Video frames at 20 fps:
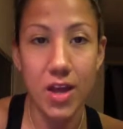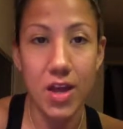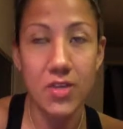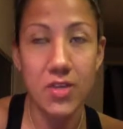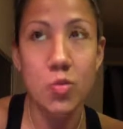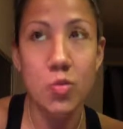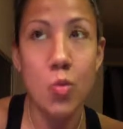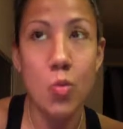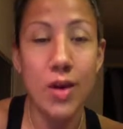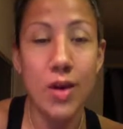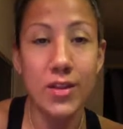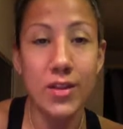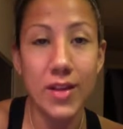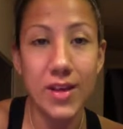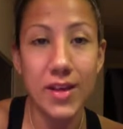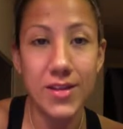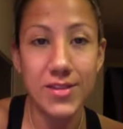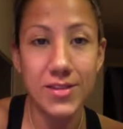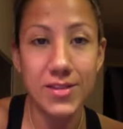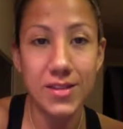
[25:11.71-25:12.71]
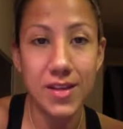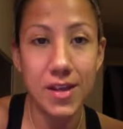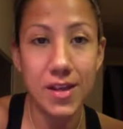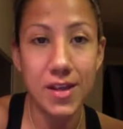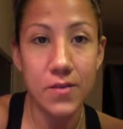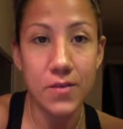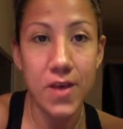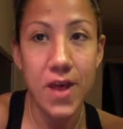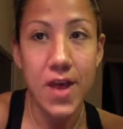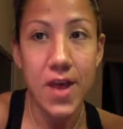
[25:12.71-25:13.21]
It's one lettuce
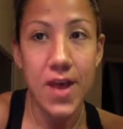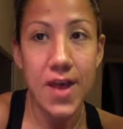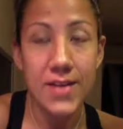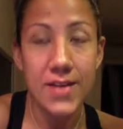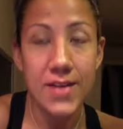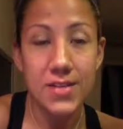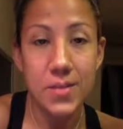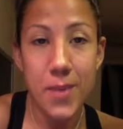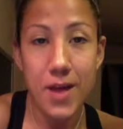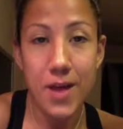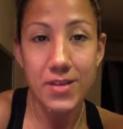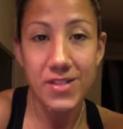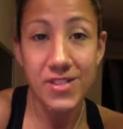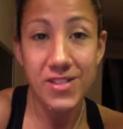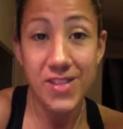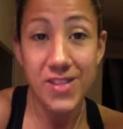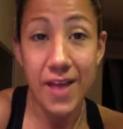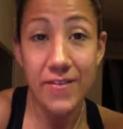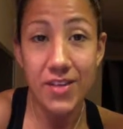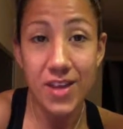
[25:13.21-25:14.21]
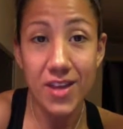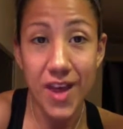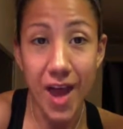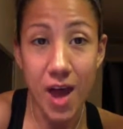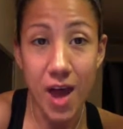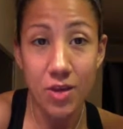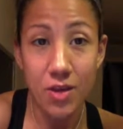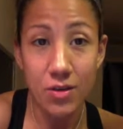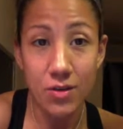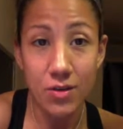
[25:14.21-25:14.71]
leaf. It's about 7
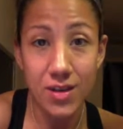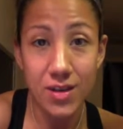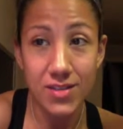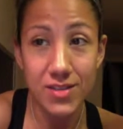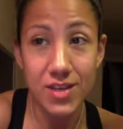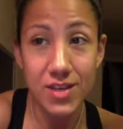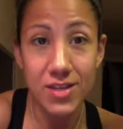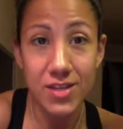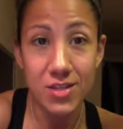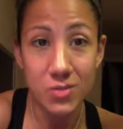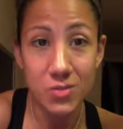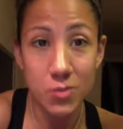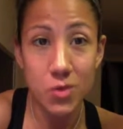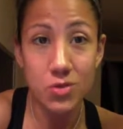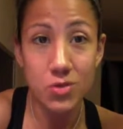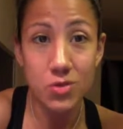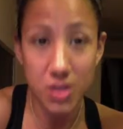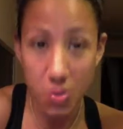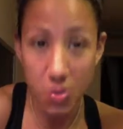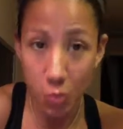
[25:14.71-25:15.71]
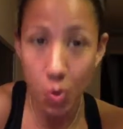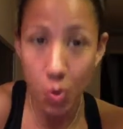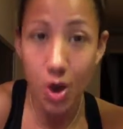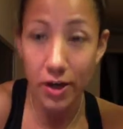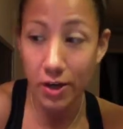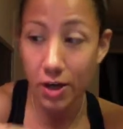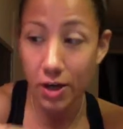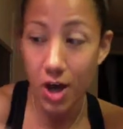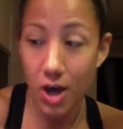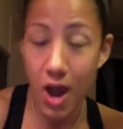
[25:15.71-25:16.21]
calories, and it's mostly
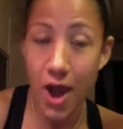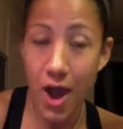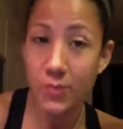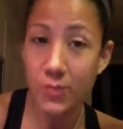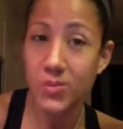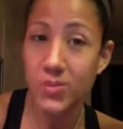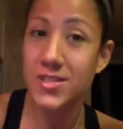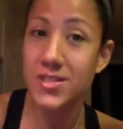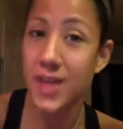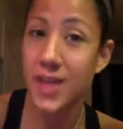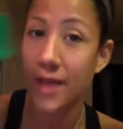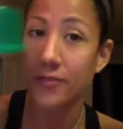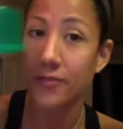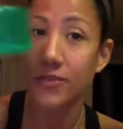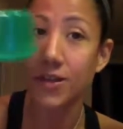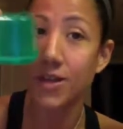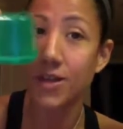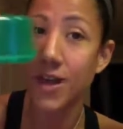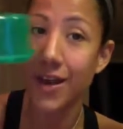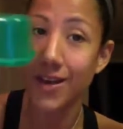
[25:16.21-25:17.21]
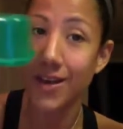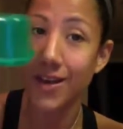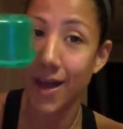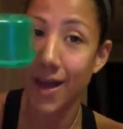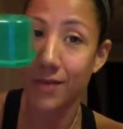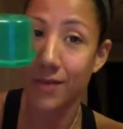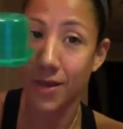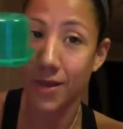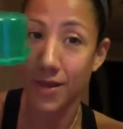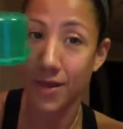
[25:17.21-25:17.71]
water. I would definitely not
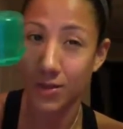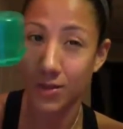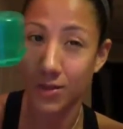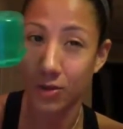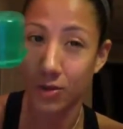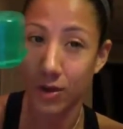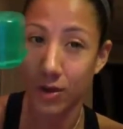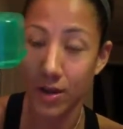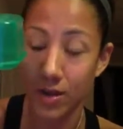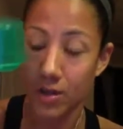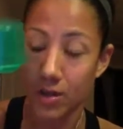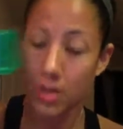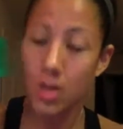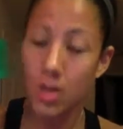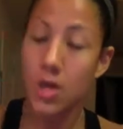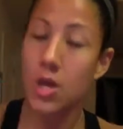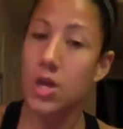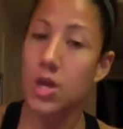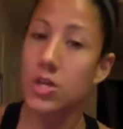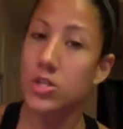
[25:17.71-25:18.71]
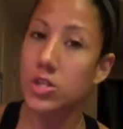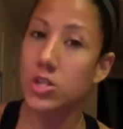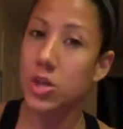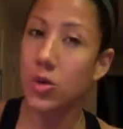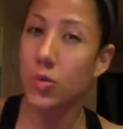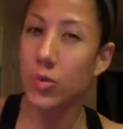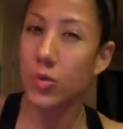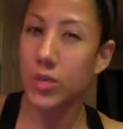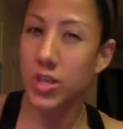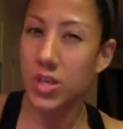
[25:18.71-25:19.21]
count that as a green. So
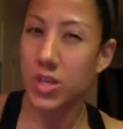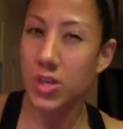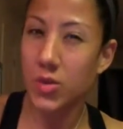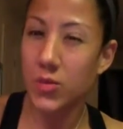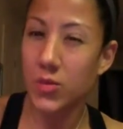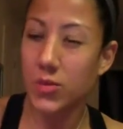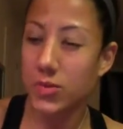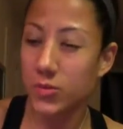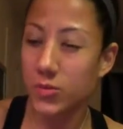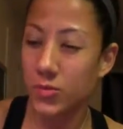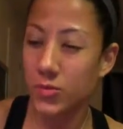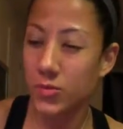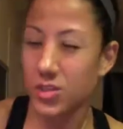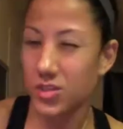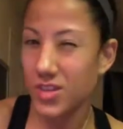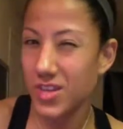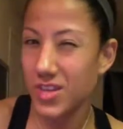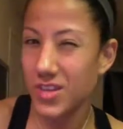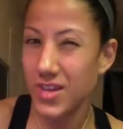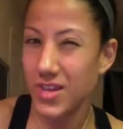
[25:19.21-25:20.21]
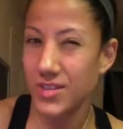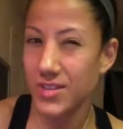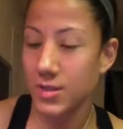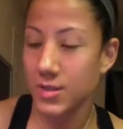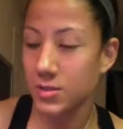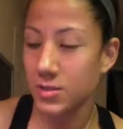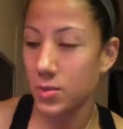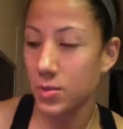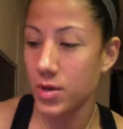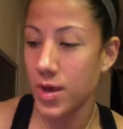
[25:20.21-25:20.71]
would you think that
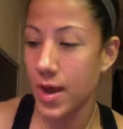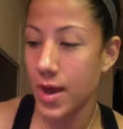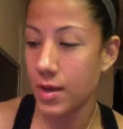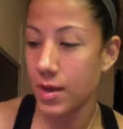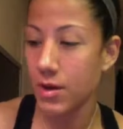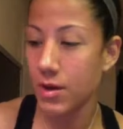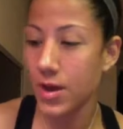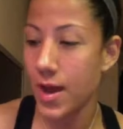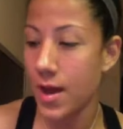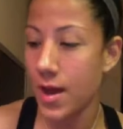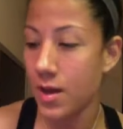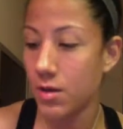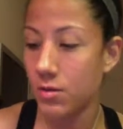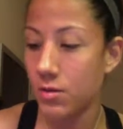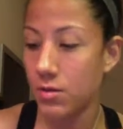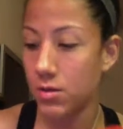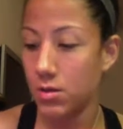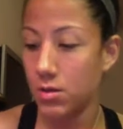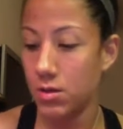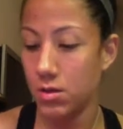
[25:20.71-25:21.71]
sounds pretty accurate, Al?